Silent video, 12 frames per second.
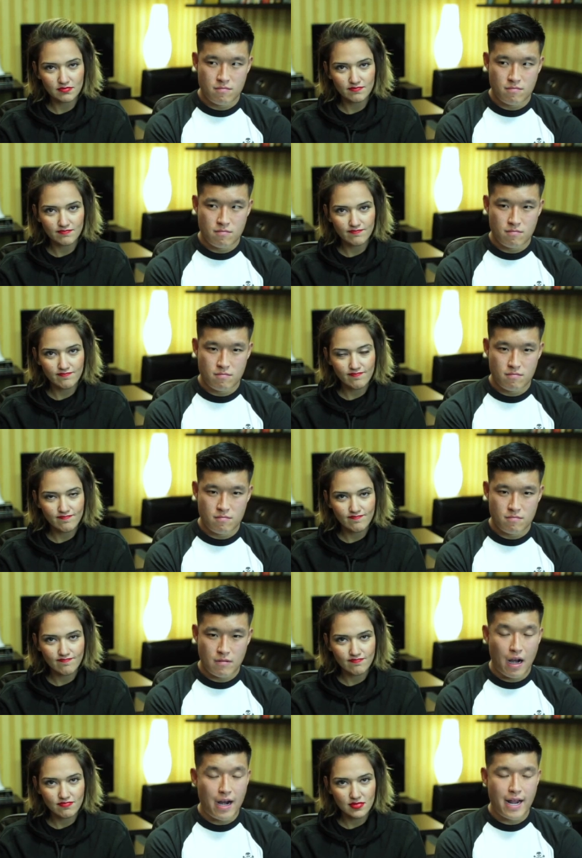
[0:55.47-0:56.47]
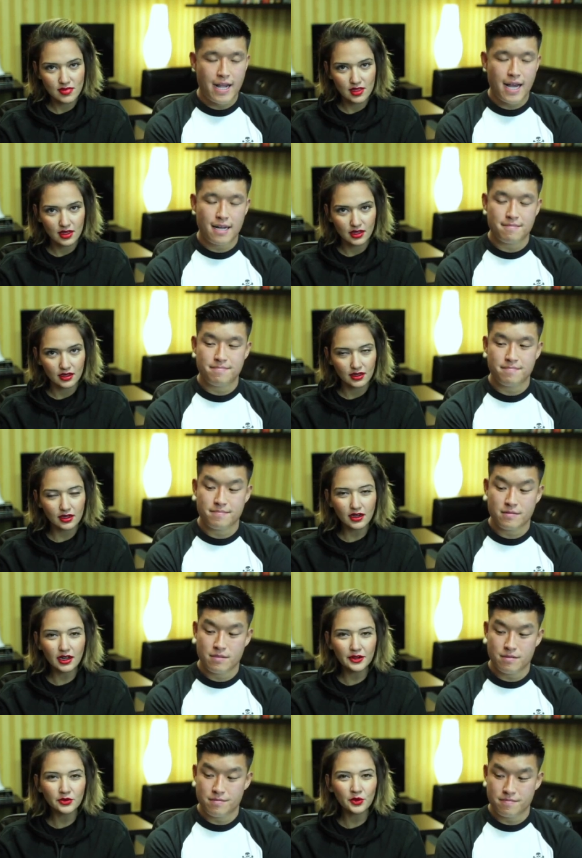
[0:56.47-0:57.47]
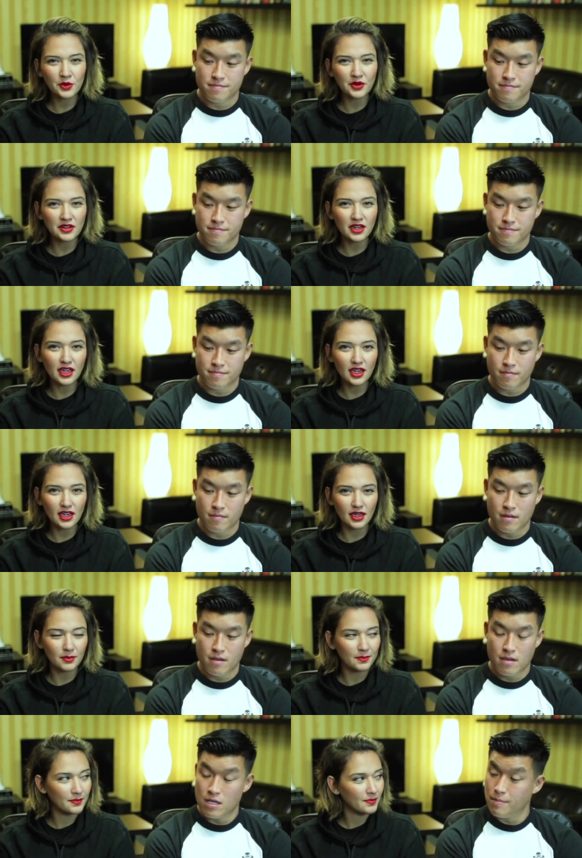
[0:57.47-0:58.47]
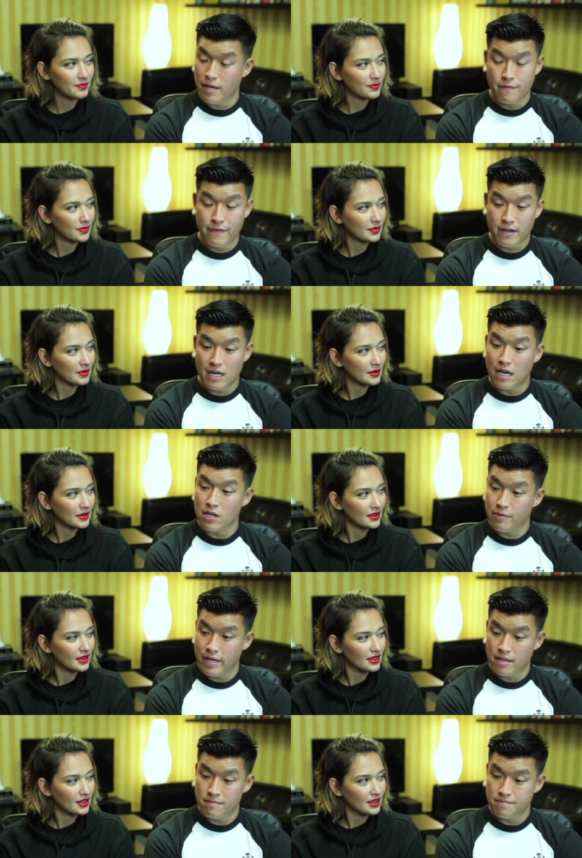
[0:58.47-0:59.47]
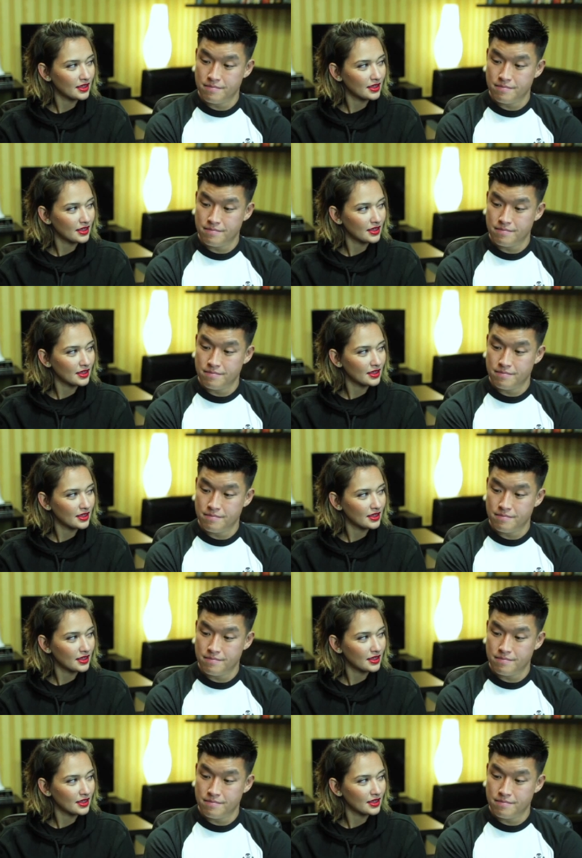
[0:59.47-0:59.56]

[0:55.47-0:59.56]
Speaker 1: know her name.
Speaker 2: I got it.
Speaker 1: Oh, I don't know her name.
Speaker 2: You better figure it out. You ready?